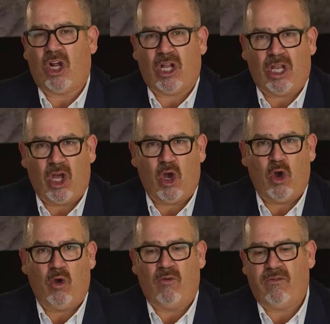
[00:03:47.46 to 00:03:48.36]

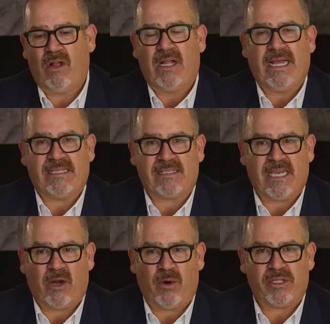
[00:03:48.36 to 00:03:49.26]
clove,
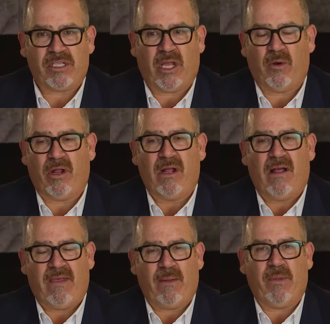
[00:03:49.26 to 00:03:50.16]
etc., etc.,
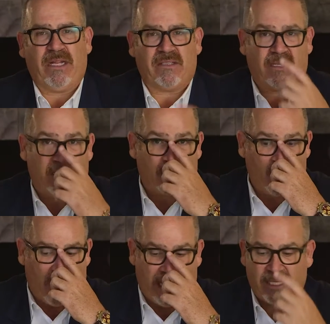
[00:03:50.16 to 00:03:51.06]
that means that this
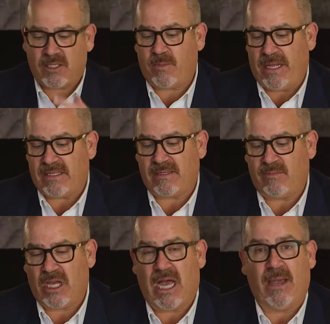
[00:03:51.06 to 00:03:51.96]
wine has spent some
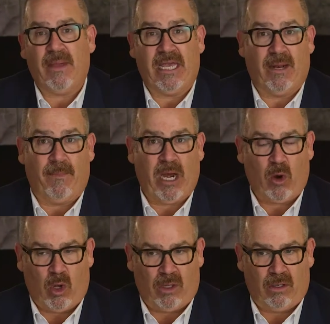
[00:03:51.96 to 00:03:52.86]
time in a
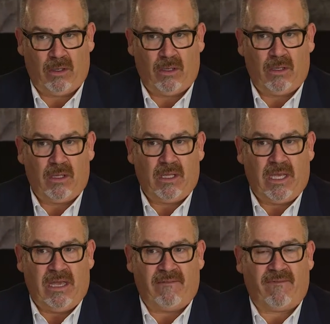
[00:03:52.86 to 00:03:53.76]
barrel.
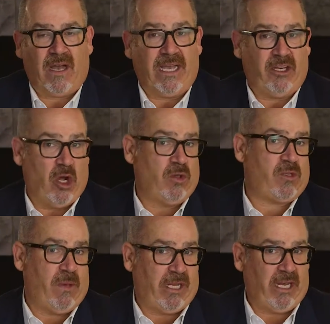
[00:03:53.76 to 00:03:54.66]
If I don't
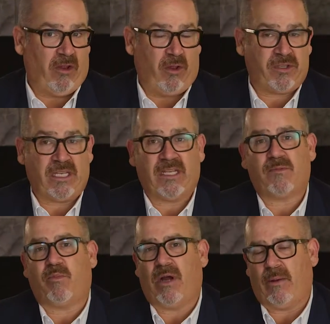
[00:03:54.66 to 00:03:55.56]
smell any of those things,
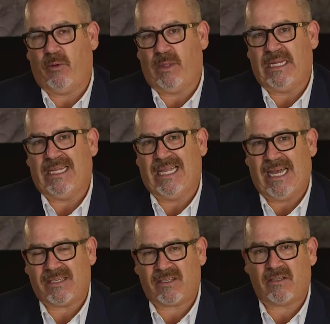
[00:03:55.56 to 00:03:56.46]
probably
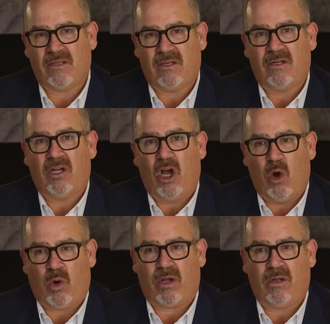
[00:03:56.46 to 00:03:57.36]
less
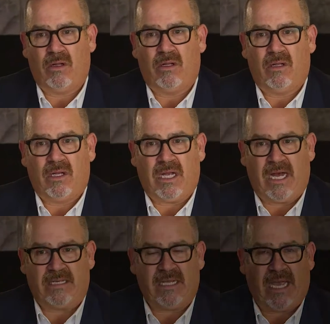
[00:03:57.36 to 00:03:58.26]
oak
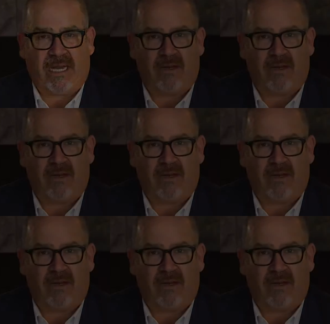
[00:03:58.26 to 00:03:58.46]
content.